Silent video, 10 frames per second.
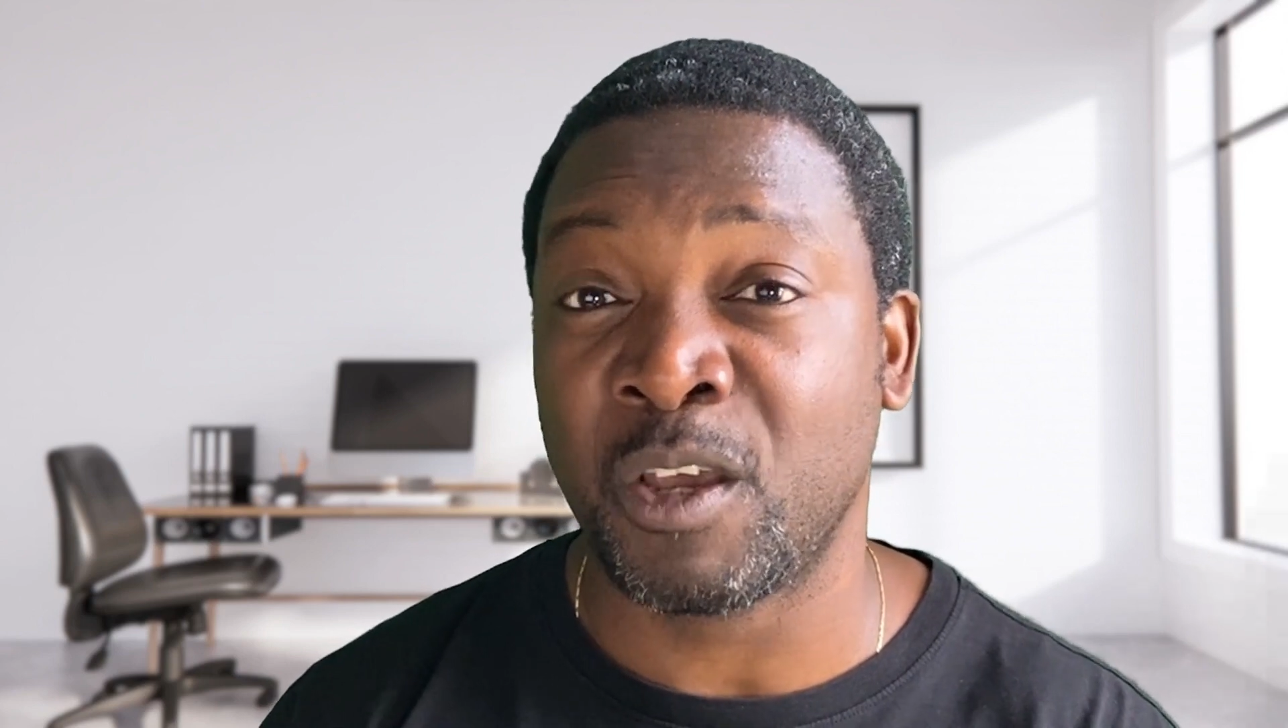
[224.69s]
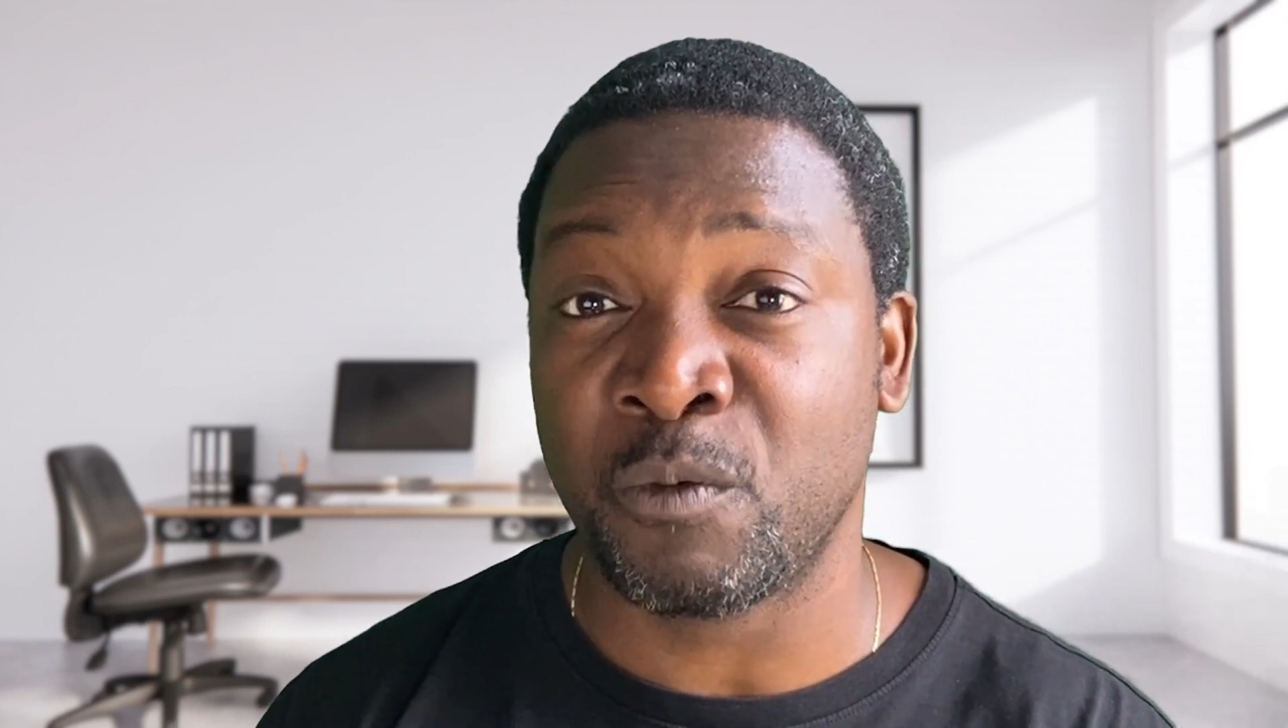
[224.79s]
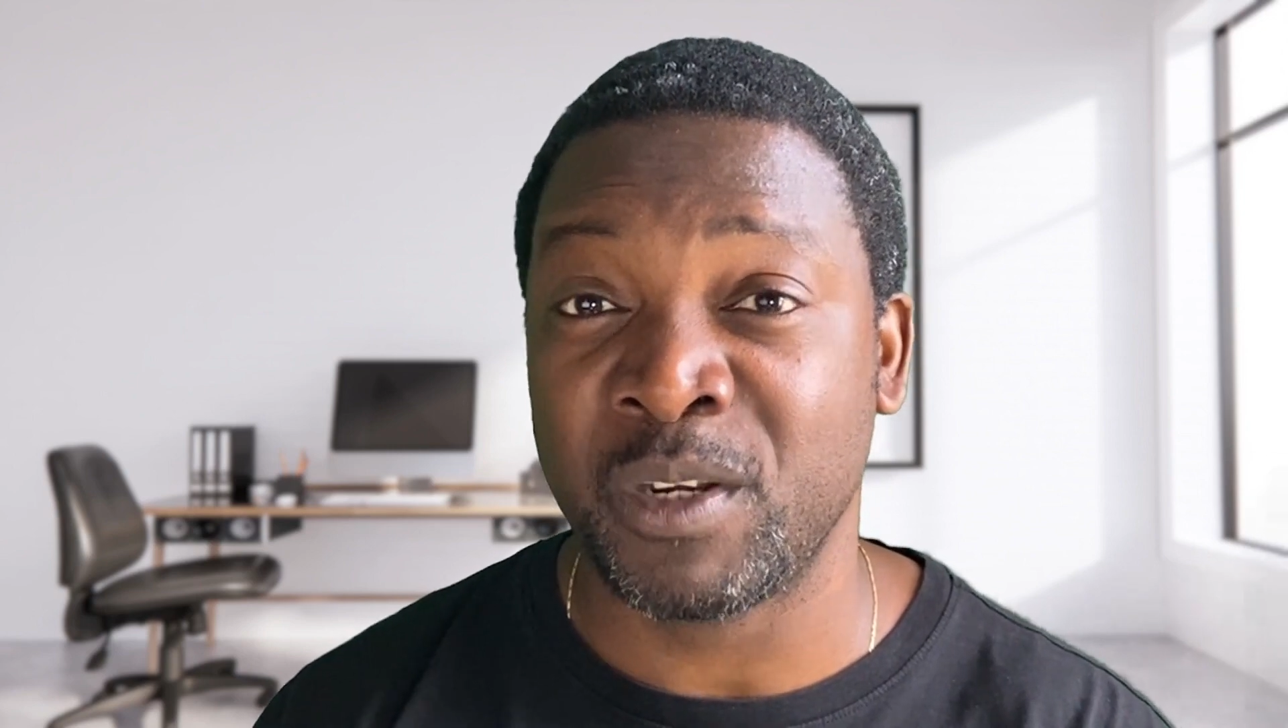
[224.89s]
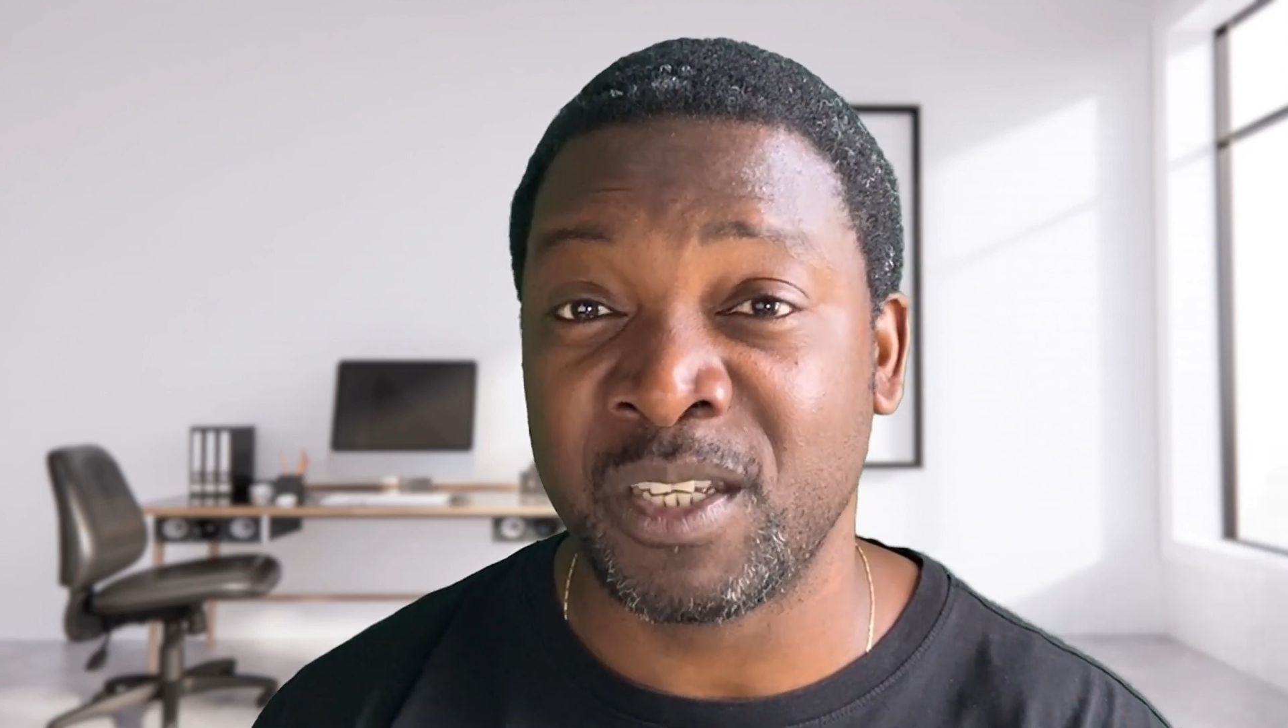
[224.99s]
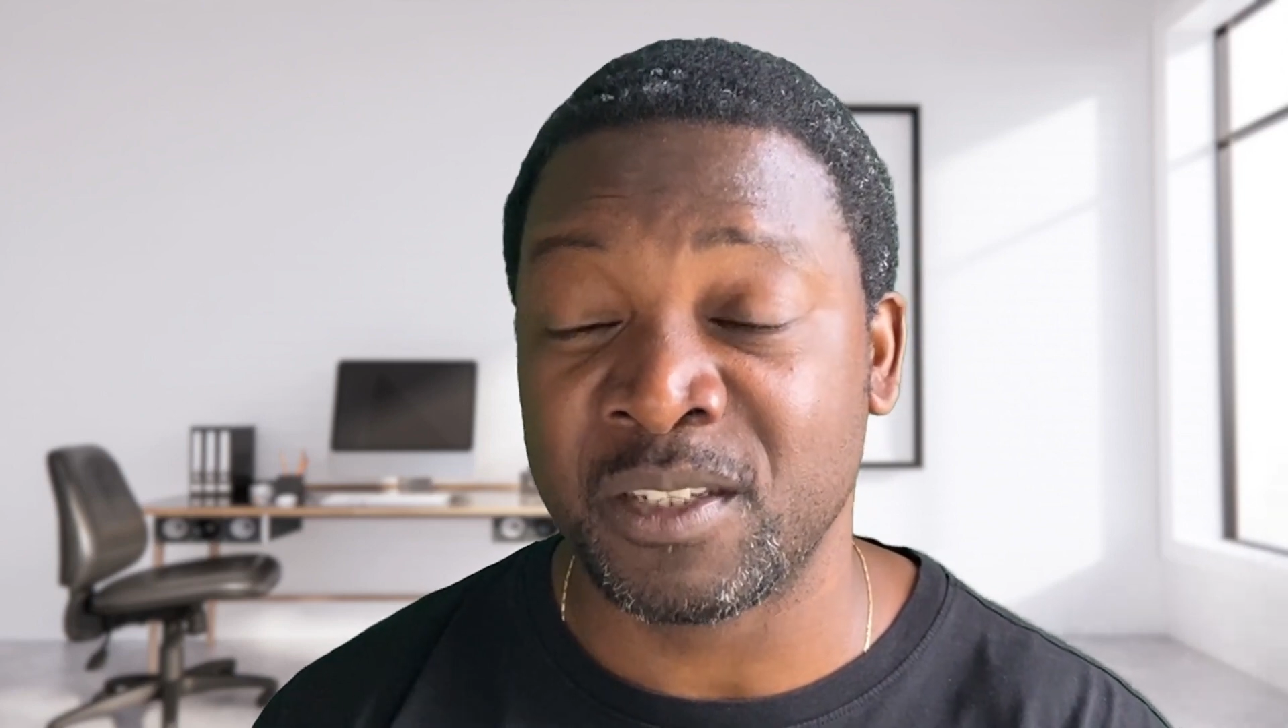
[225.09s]

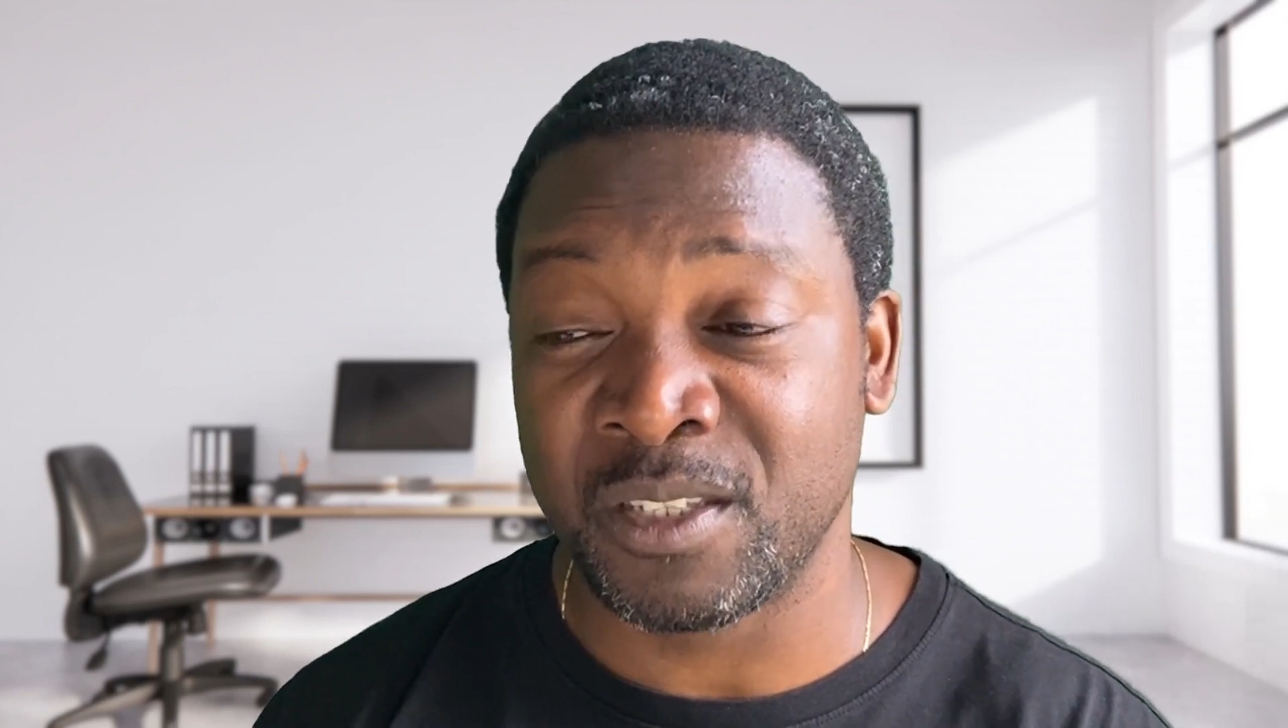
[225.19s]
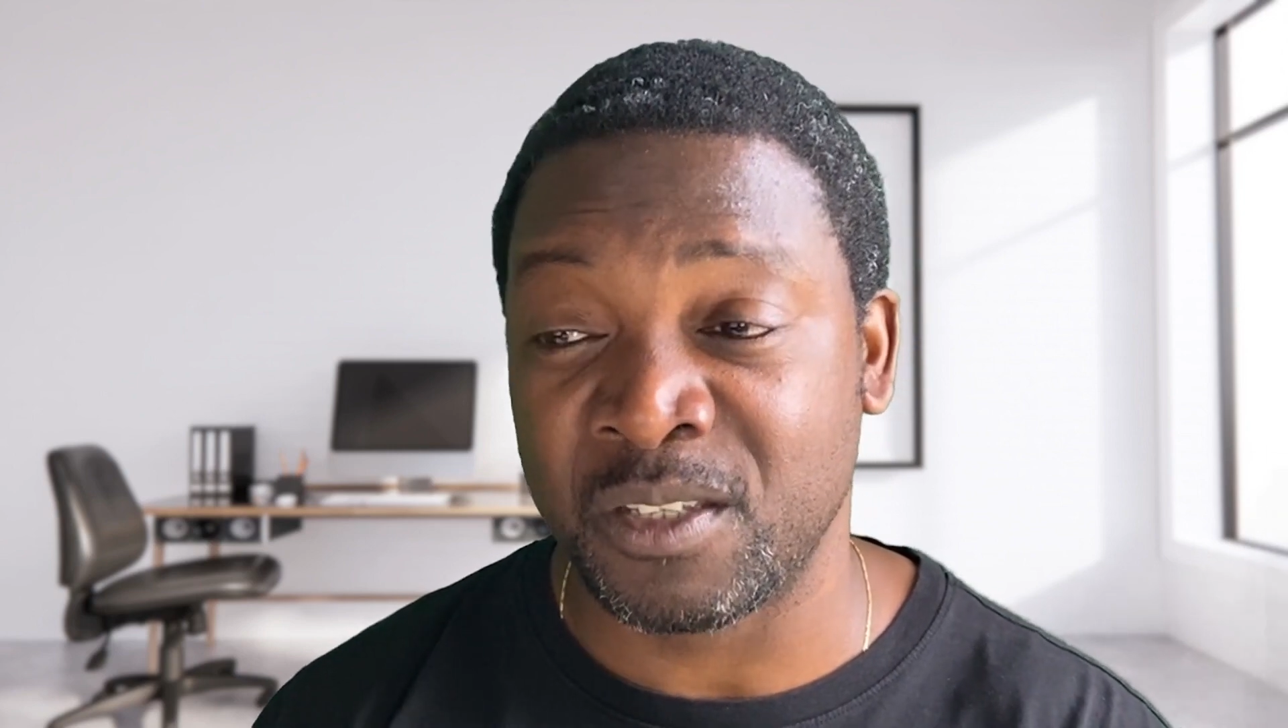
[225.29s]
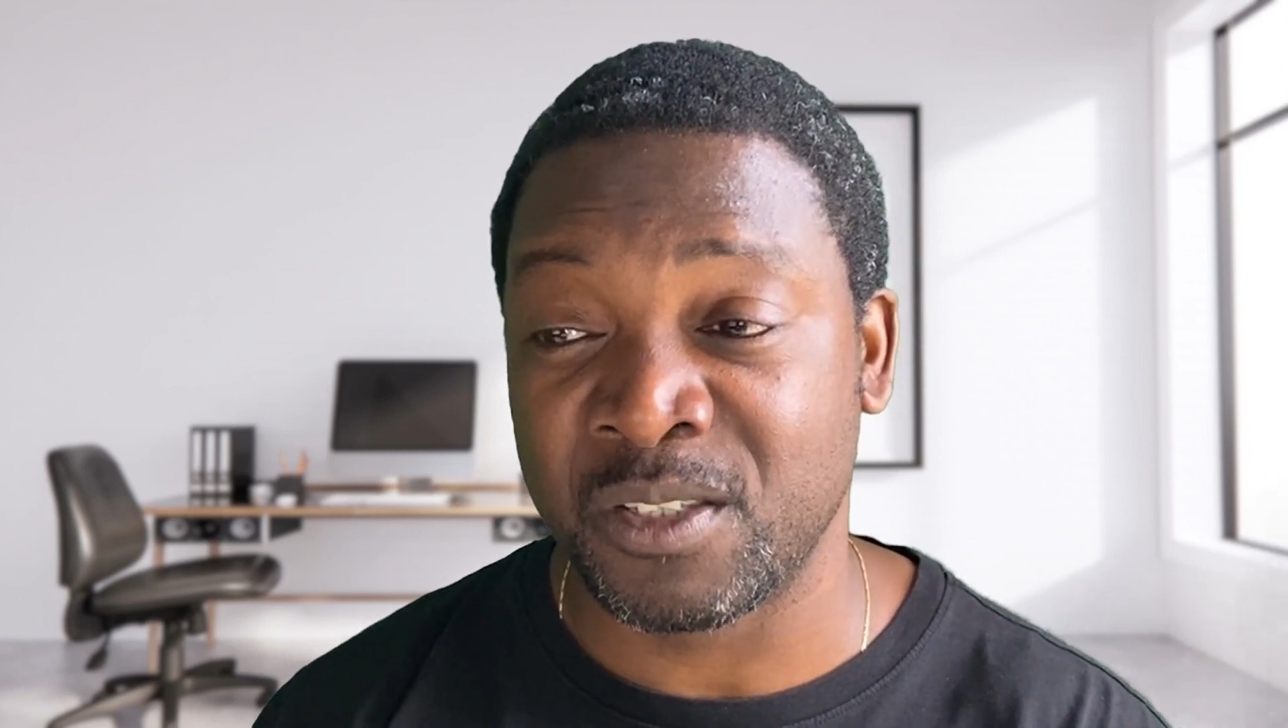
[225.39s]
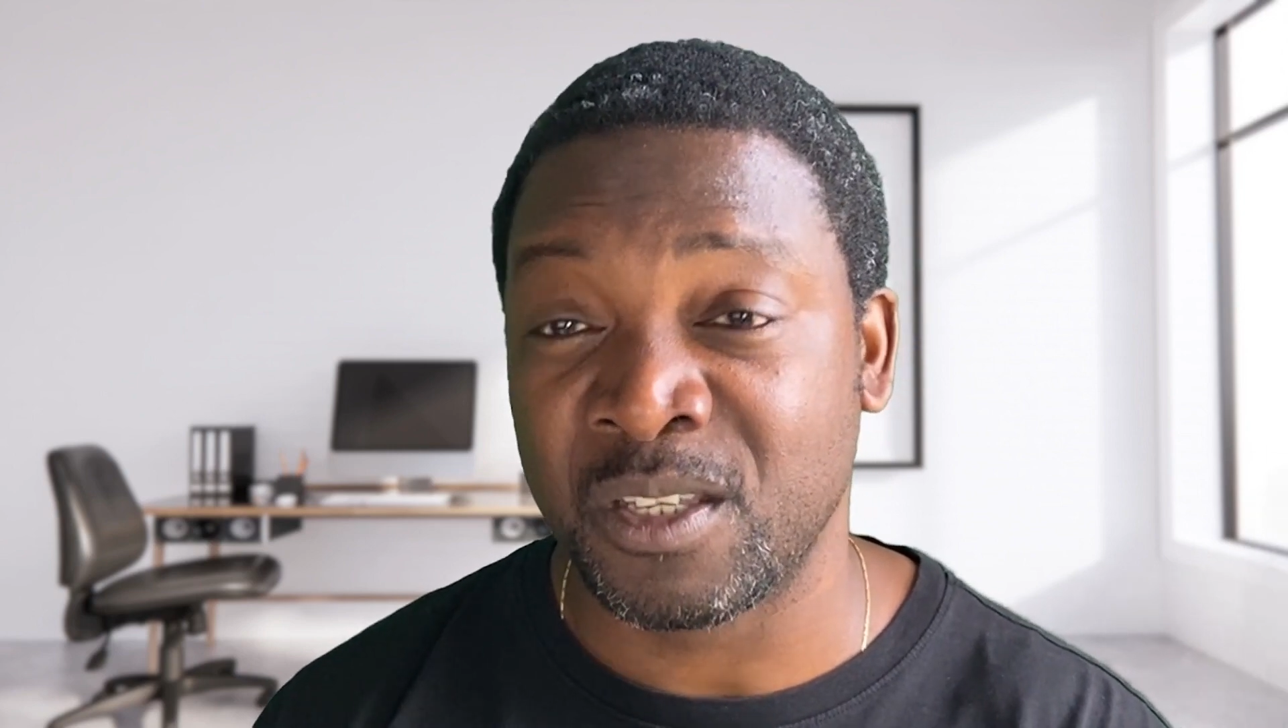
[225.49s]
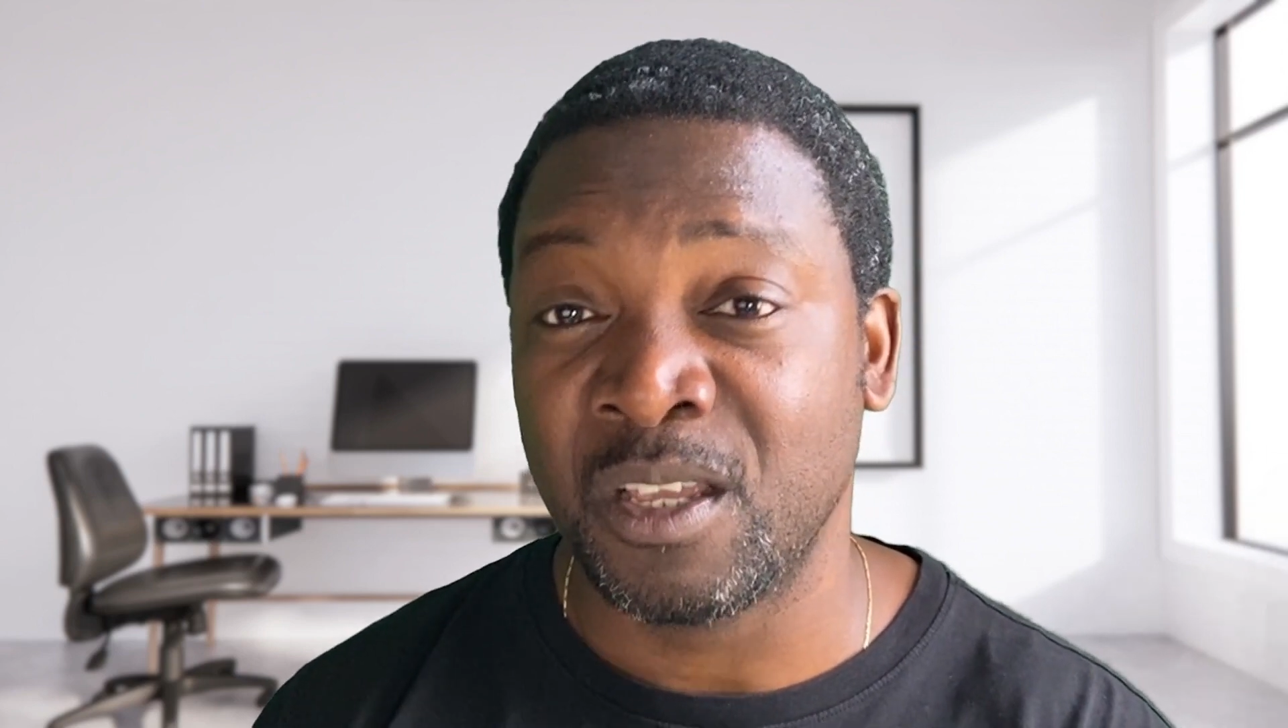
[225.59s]
already exists.